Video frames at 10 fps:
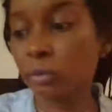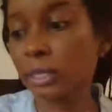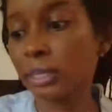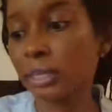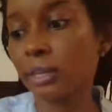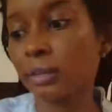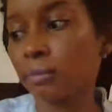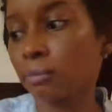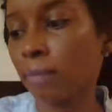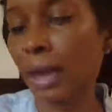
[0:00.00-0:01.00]
going to get
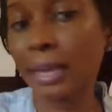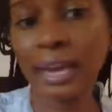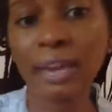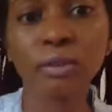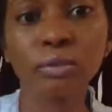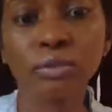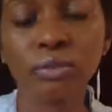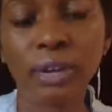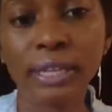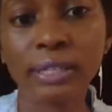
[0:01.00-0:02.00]
my candle
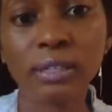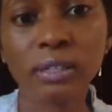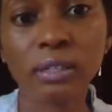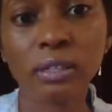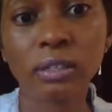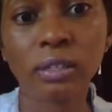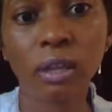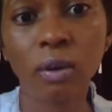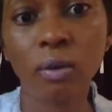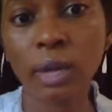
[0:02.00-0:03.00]
dressed
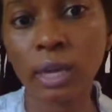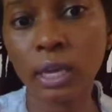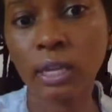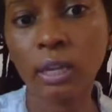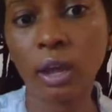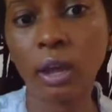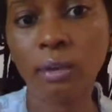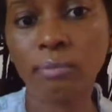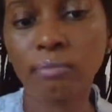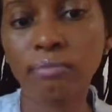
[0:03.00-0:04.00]
so it can
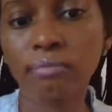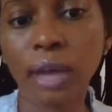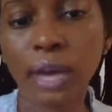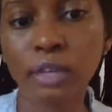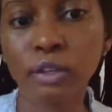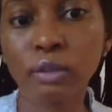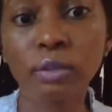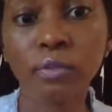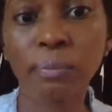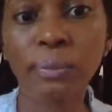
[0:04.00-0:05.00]
um, I can
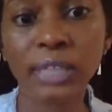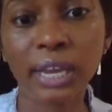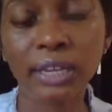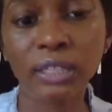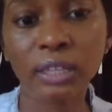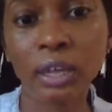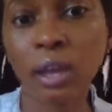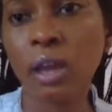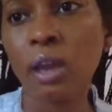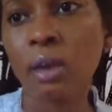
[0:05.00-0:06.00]
use it for protection
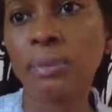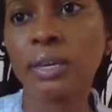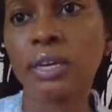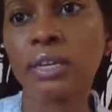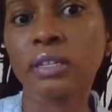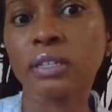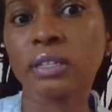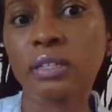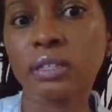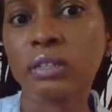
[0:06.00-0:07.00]
because
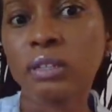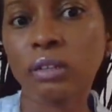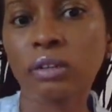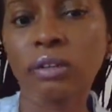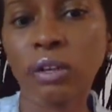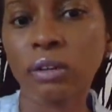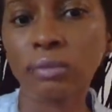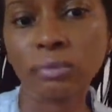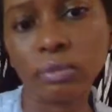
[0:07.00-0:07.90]
you know